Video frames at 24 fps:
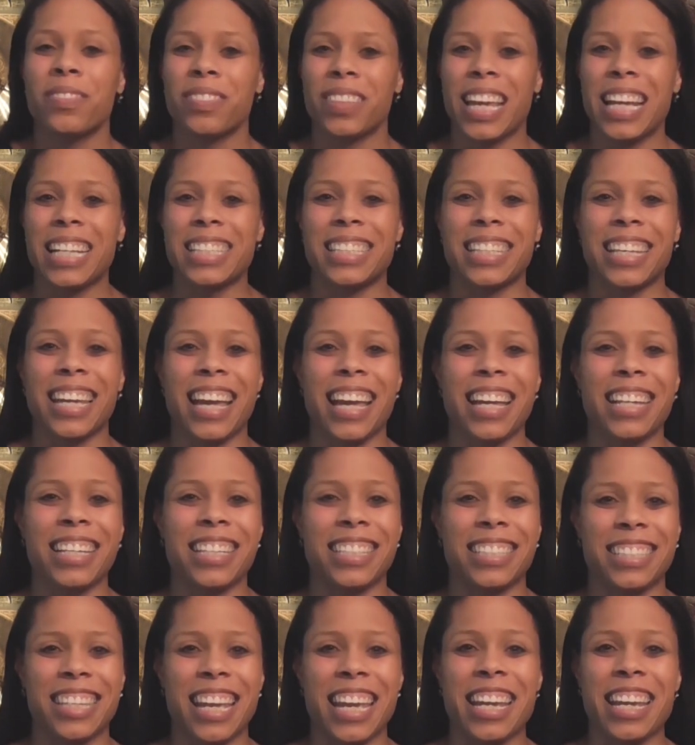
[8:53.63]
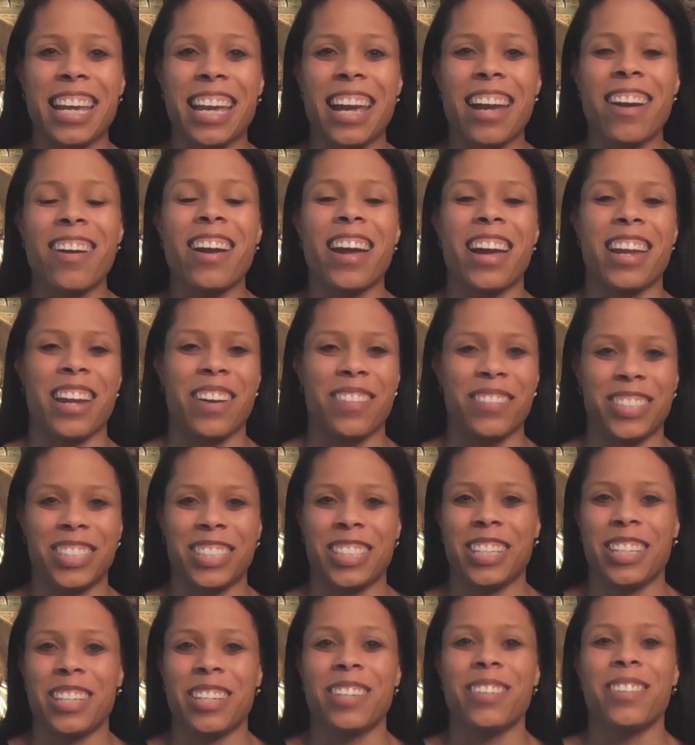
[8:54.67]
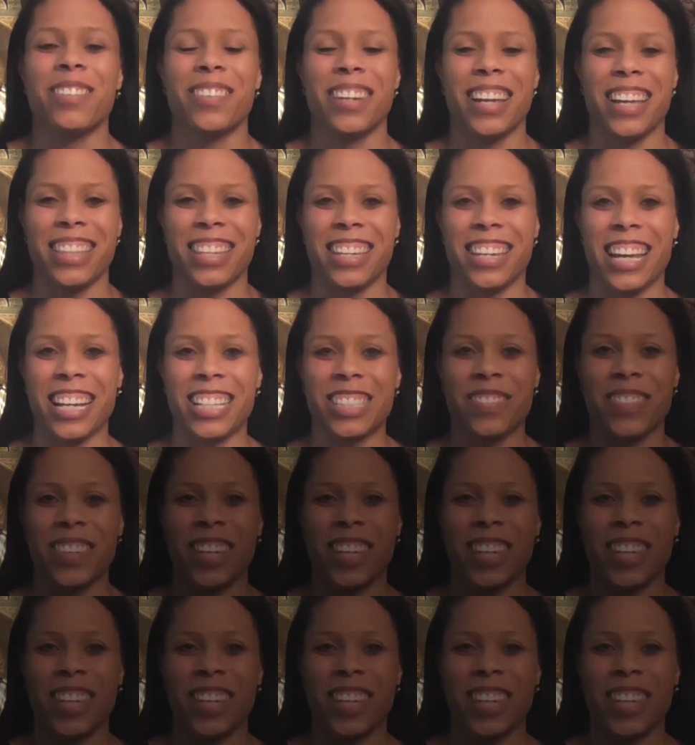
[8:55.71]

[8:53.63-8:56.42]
Thanks again, and take care, and I will see you in the next